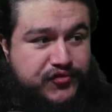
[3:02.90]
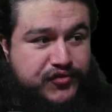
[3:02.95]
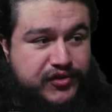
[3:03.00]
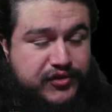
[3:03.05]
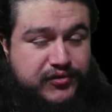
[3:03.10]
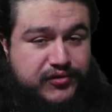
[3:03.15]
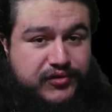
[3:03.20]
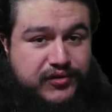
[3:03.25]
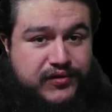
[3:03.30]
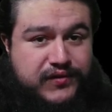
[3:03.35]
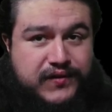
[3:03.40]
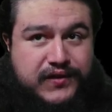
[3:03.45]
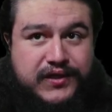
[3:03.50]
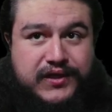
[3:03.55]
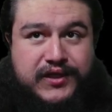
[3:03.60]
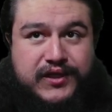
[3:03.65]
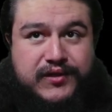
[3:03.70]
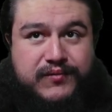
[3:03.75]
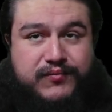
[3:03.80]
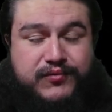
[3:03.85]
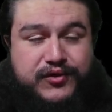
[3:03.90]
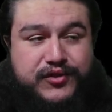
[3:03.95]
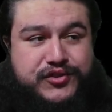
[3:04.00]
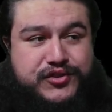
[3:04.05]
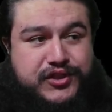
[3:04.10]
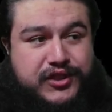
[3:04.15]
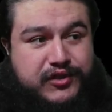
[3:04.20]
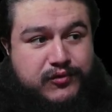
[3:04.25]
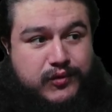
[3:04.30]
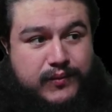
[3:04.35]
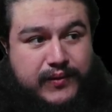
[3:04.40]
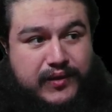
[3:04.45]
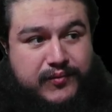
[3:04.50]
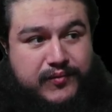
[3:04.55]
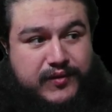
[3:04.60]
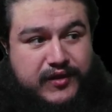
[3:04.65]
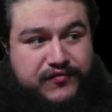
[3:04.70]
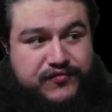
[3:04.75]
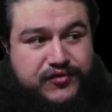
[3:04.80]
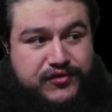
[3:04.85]
dude. Appreciate it. Remind
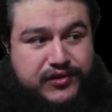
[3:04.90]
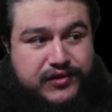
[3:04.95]
me after that.